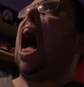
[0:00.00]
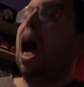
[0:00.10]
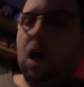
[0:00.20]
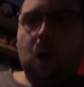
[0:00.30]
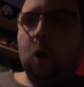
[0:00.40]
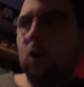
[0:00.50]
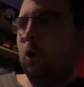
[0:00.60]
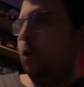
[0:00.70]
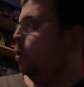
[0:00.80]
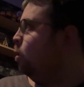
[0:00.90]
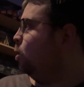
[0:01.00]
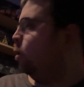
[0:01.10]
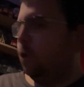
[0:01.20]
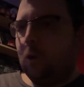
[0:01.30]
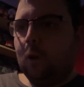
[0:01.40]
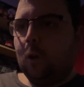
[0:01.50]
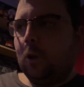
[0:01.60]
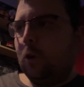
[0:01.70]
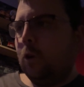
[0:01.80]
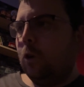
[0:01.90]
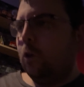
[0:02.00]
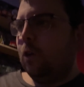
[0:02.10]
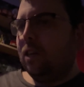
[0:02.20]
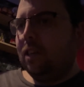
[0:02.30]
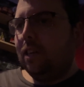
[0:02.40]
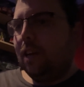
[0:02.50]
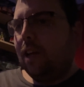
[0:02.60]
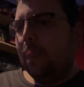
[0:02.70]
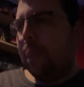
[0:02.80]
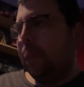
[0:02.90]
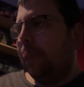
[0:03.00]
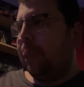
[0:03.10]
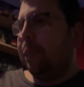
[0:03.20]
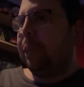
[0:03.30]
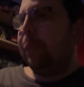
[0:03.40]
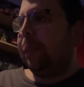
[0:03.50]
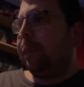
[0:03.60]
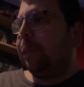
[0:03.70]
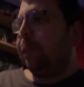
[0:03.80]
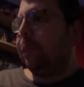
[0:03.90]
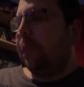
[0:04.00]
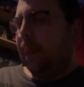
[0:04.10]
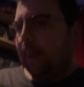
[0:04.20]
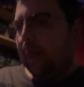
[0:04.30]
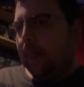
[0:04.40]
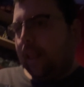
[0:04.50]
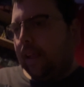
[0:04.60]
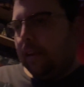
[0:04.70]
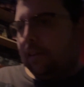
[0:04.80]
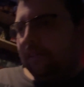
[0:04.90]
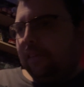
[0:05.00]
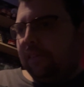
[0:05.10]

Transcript: need to take into account the people that feature in it as well.